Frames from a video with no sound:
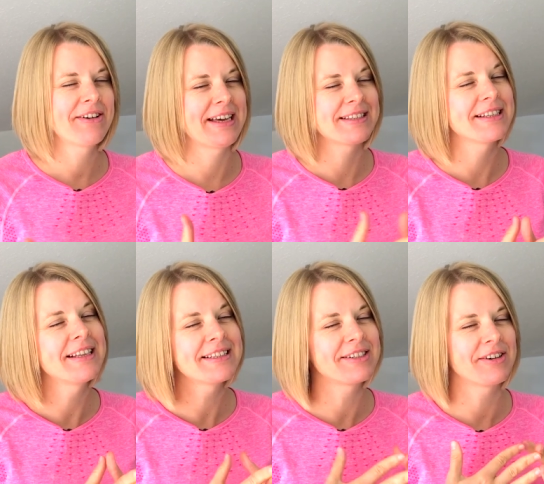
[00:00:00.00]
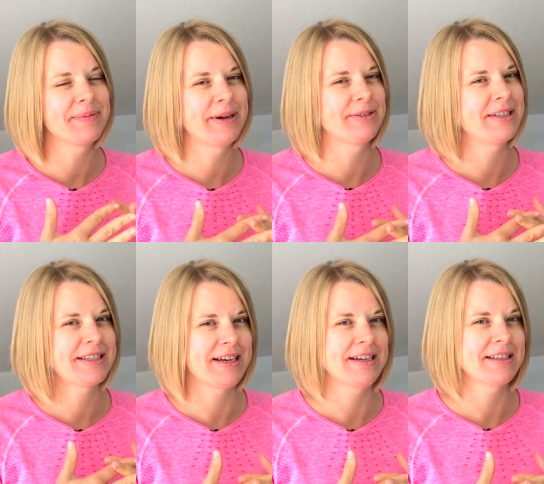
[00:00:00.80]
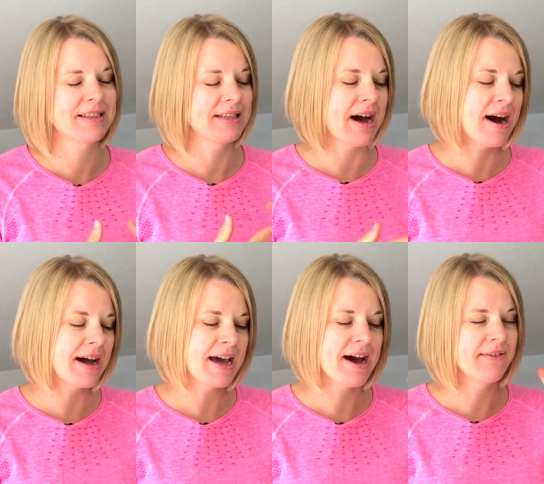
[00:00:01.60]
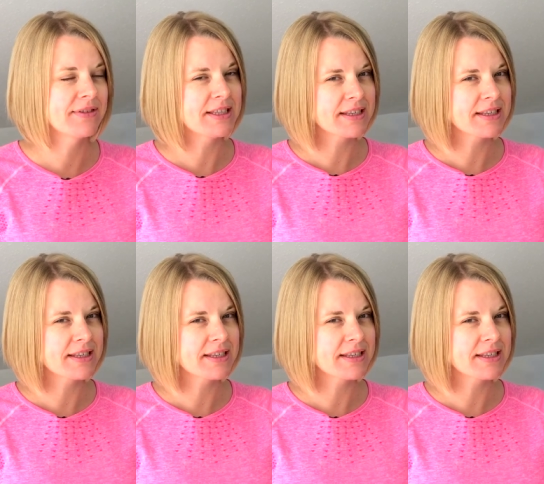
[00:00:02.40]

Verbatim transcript: Okay, so let's talk about the size. I have